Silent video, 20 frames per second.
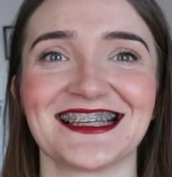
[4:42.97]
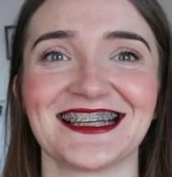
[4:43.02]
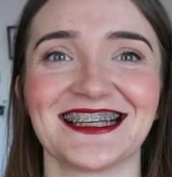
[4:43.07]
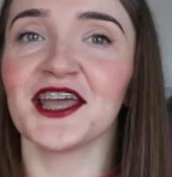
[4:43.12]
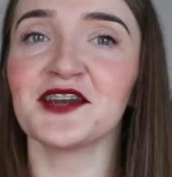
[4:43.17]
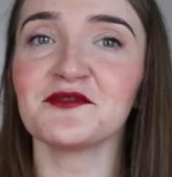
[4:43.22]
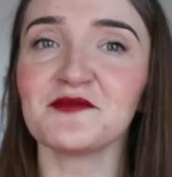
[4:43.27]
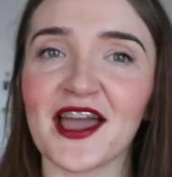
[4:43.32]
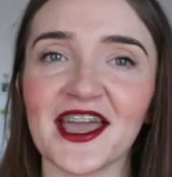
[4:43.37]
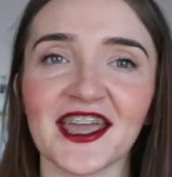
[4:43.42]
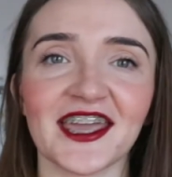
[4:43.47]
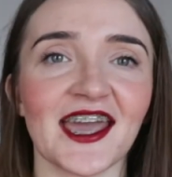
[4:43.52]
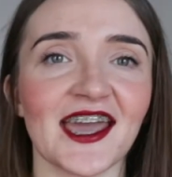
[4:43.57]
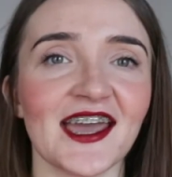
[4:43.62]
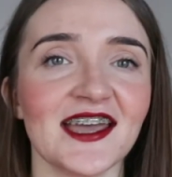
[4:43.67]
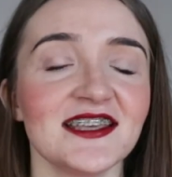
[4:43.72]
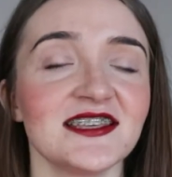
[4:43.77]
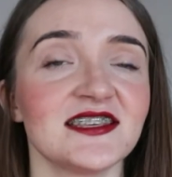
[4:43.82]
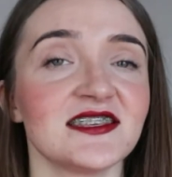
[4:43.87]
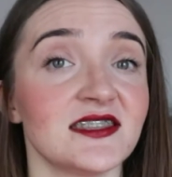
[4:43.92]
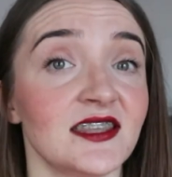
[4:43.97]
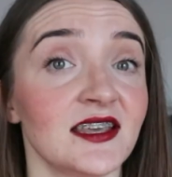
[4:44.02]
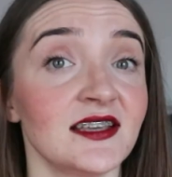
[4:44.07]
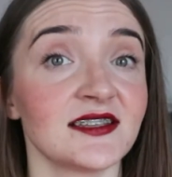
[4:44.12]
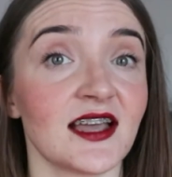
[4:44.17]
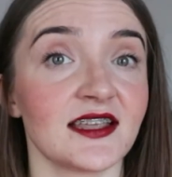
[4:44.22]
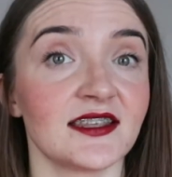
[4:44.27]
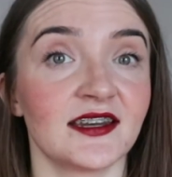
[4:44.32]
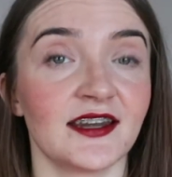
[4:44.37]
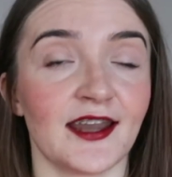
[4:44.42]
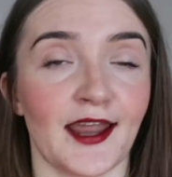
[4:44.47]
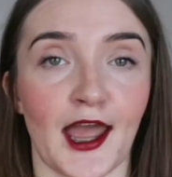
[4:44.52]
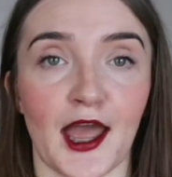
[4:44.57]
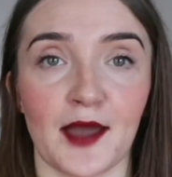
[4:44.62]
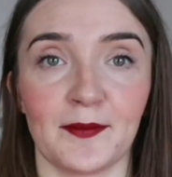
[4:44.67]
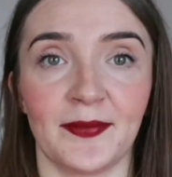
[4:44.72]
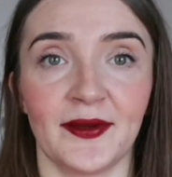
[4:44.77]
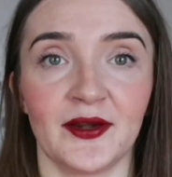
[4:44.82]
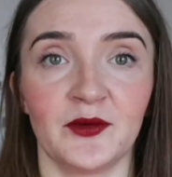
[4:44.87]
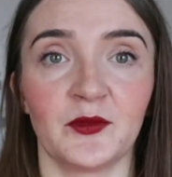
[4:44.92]
In my case, things that didn't
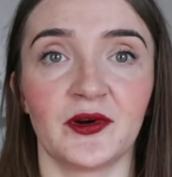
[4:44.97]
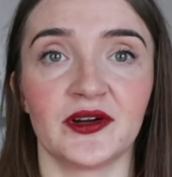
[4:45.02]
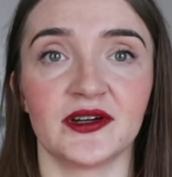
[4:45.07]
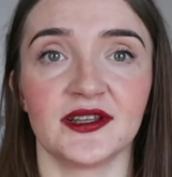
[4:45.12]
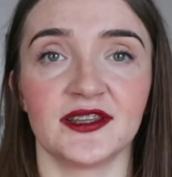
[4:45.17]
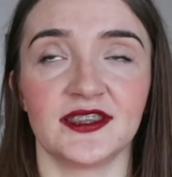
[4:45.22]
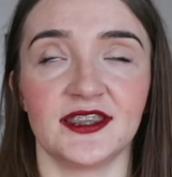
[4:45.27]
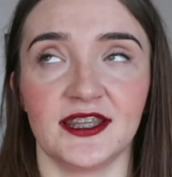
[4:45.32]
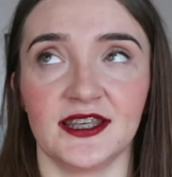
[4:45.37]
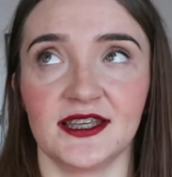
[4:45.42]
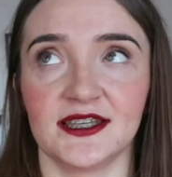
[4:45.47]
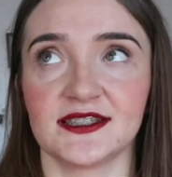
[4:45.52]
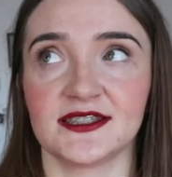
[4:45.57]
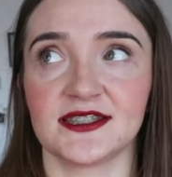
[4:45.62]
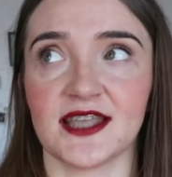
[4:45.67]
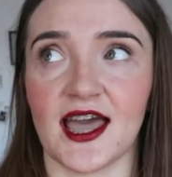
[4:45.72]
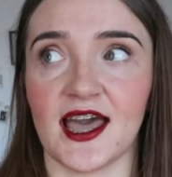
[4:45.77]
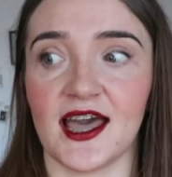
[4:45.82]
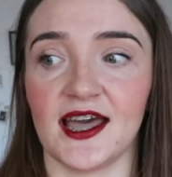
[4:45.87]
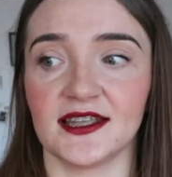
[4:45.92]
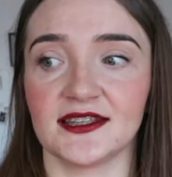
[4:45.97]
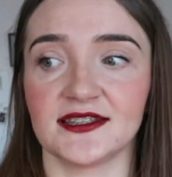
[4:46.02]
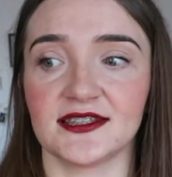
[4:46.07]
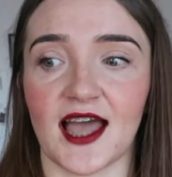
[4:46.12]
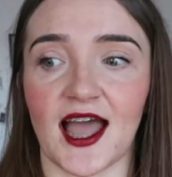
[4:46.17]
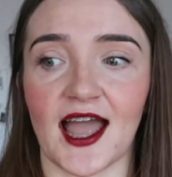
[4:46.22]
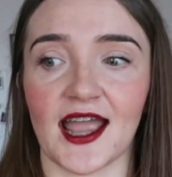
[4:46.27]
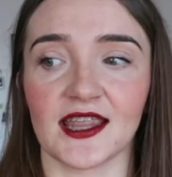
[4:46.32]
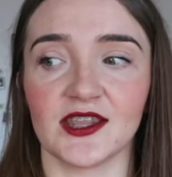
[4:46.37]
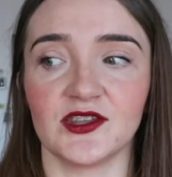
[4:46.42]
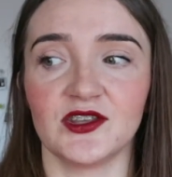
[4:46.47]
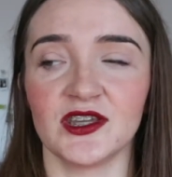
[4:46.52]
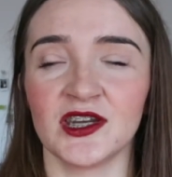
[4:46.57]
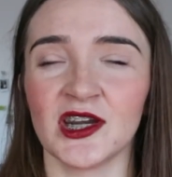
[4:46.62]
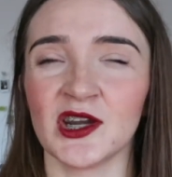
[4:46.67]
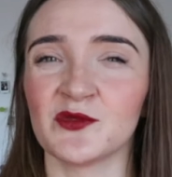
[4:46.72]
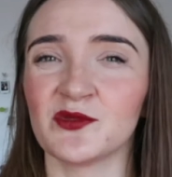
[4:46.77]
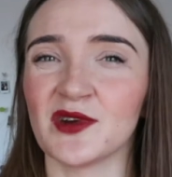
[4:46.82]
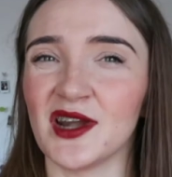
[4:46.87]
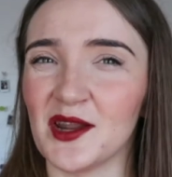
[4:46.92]
happen were the things that I
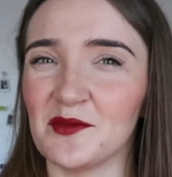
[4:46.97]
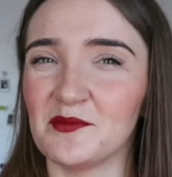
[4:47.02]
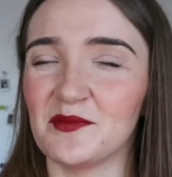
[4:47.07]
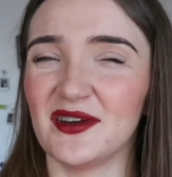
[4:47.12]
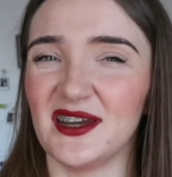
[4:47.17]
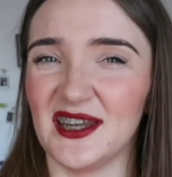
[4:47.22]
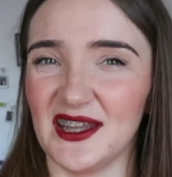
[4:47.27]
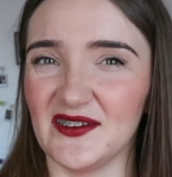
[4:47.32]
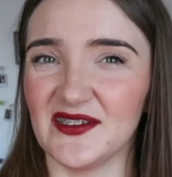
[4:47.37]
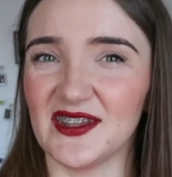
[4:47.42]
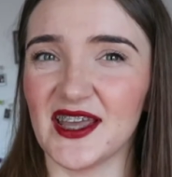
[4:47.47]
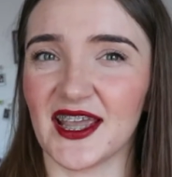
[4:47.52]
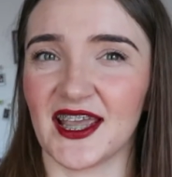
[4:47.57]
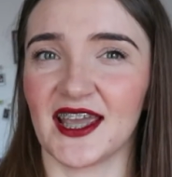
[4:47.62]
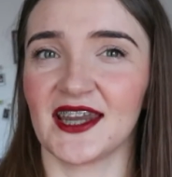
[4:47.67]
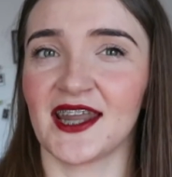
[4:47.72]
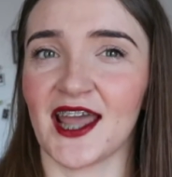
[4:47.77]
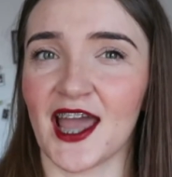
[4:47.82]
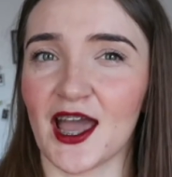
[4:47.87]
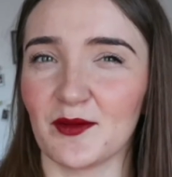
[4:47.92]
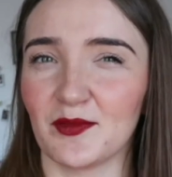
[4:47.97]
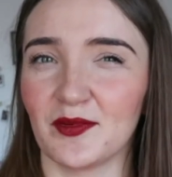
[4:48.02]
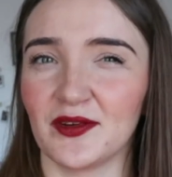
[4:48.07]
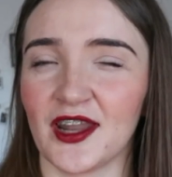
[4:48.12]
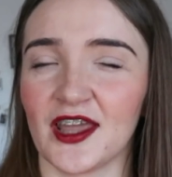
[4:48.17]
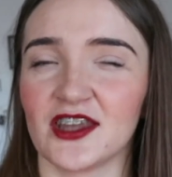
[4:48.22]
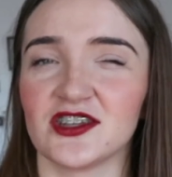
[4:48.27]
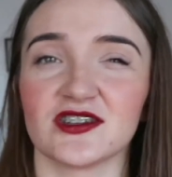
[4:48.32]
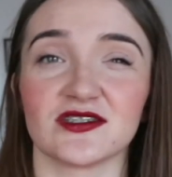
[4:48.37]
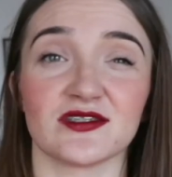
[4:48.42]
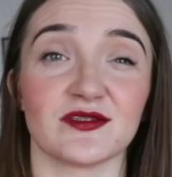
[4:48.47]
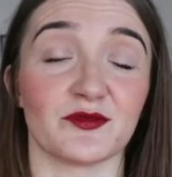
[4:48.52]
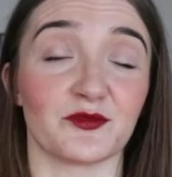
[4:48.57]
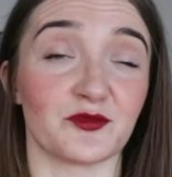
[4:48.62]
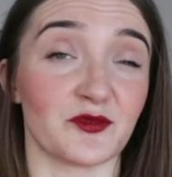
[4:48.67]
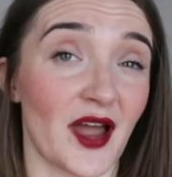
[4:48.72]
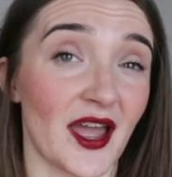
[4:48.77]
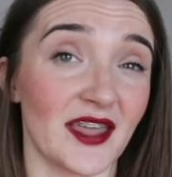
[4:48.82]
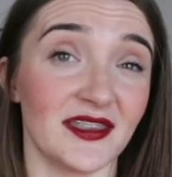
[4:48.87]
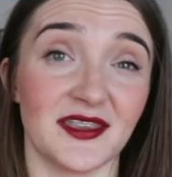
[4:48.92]
didn't really believe they can happen. I just
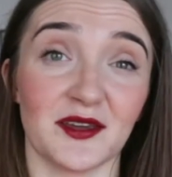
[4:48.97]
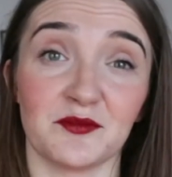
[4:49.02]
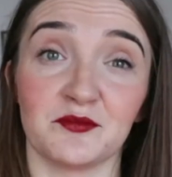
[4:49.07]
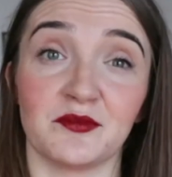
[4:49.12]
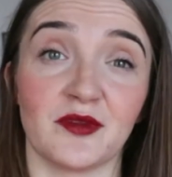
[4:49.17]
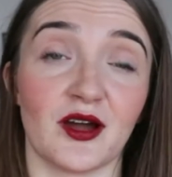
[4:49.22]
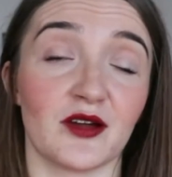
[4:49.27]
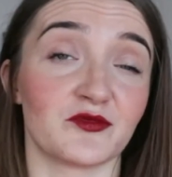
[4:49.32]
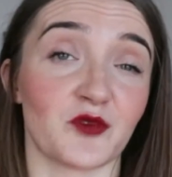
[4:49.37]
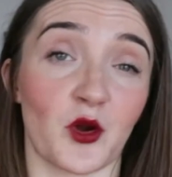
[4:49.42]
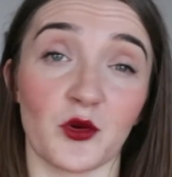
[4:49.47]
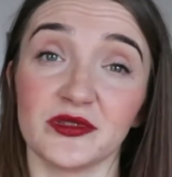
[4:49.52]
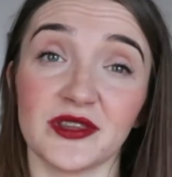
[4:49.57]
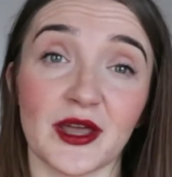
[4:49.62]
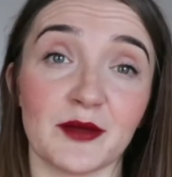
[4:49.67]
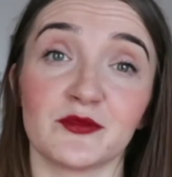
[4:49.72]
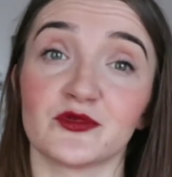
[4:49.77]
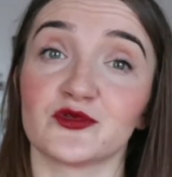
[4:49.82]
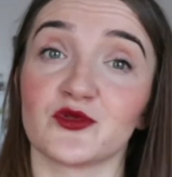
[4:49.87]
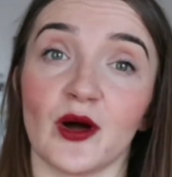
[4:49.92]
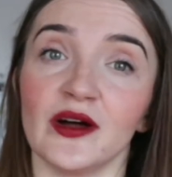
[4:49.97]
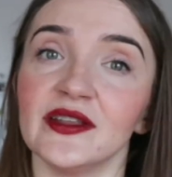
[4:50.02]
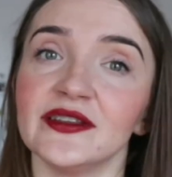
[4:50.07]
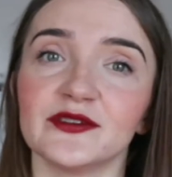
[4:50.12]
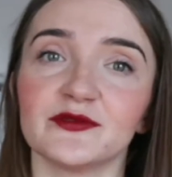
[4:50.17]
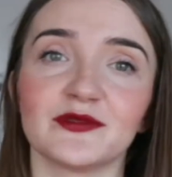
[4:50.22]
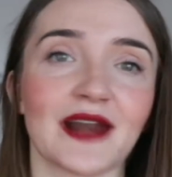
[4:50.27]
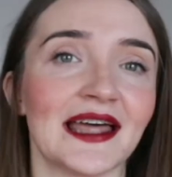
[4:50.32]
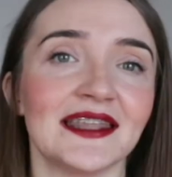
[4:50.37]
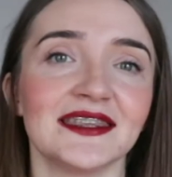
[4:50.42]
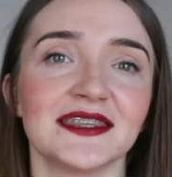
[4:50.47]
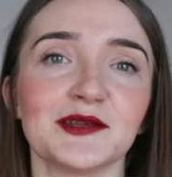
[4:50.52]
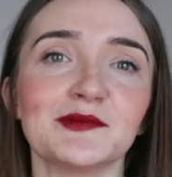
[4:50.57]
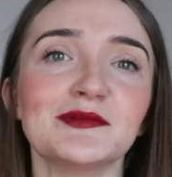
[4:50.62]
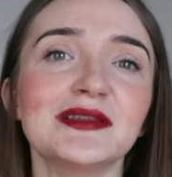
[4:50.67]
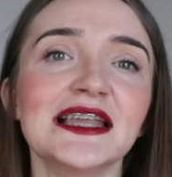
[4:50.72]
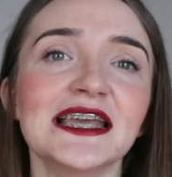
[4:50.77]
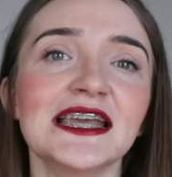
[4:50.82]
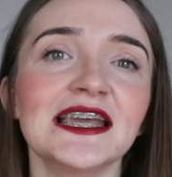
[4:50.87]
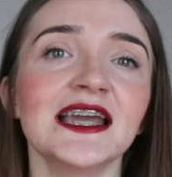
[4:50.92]
wrote them
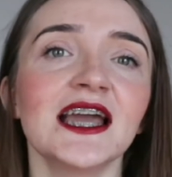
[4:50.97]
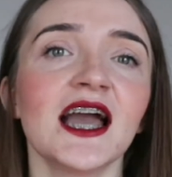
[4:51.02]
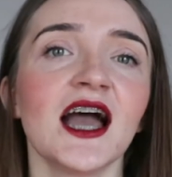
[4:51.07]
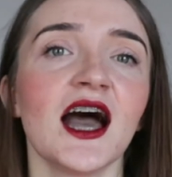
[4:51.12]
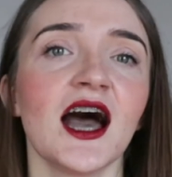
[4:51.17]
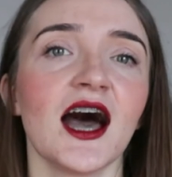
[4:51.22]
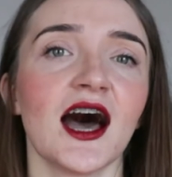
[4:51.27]
randomly.